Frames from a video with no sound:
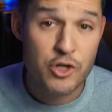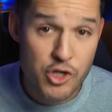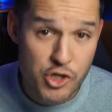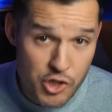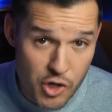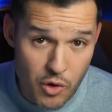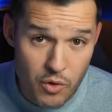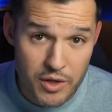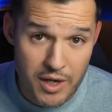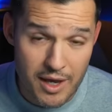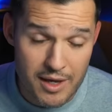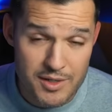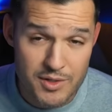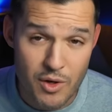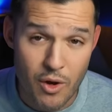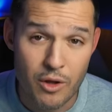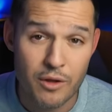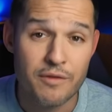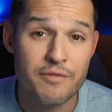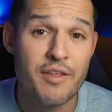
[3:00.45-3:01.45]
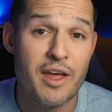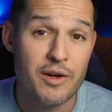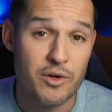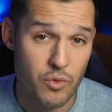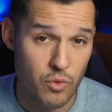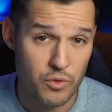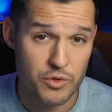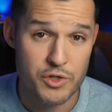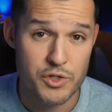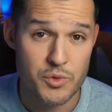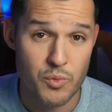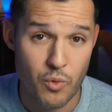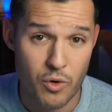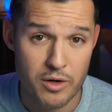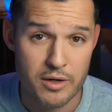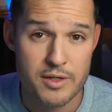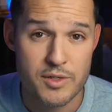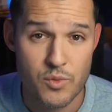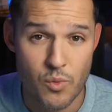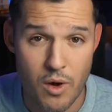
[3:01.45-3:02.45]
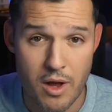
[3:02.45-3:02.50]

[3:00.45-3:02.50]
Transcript: to showcase all of that gorgeous work as